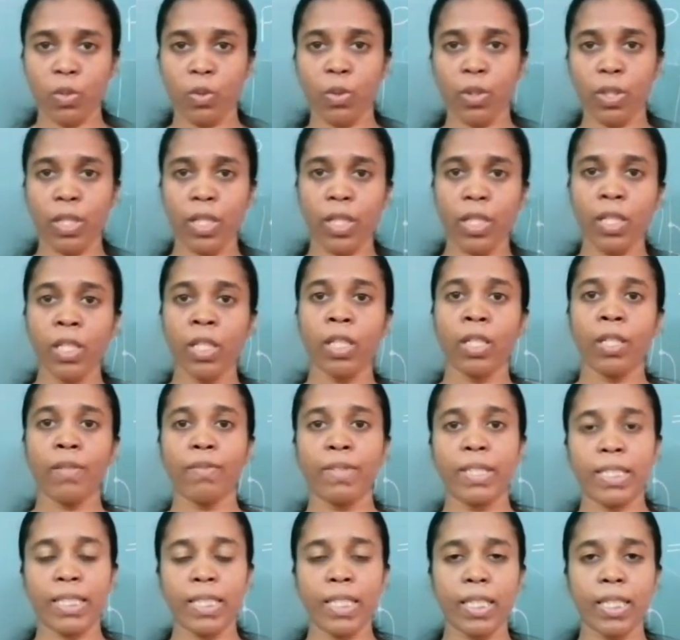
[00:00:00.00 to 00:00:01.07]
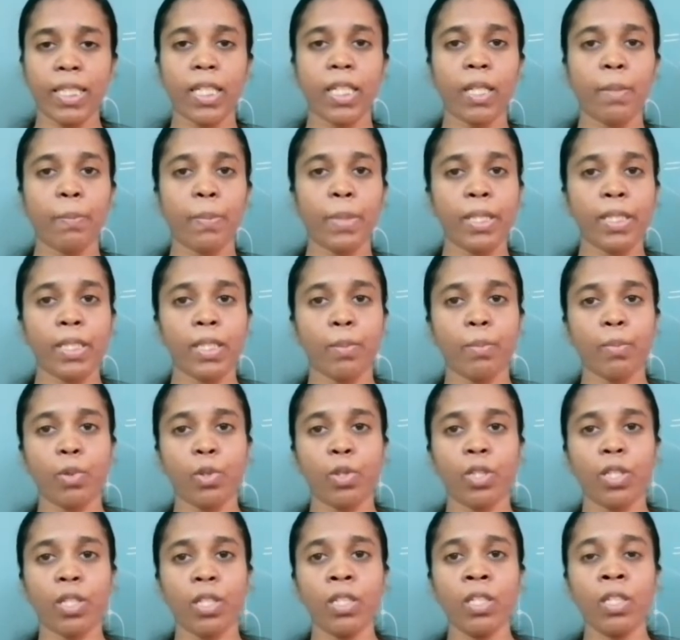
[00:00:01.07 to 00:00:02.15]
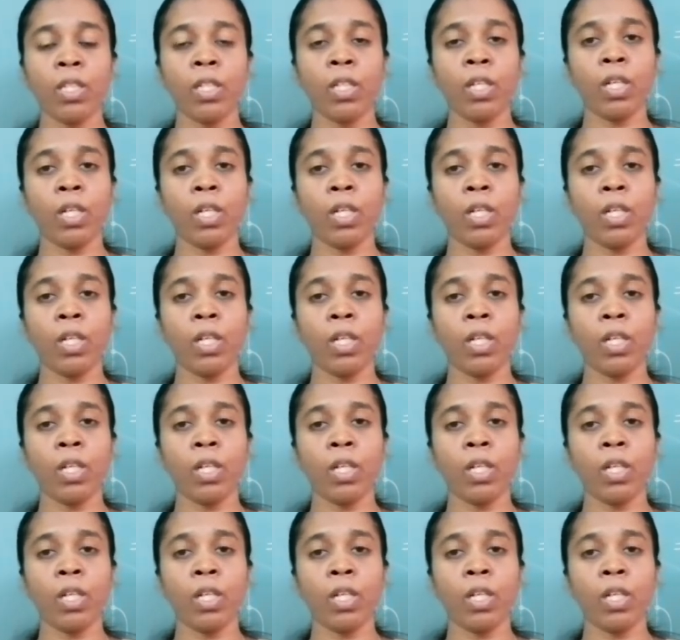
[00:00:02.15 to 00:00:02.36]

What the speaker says: okay, we said that depends upon the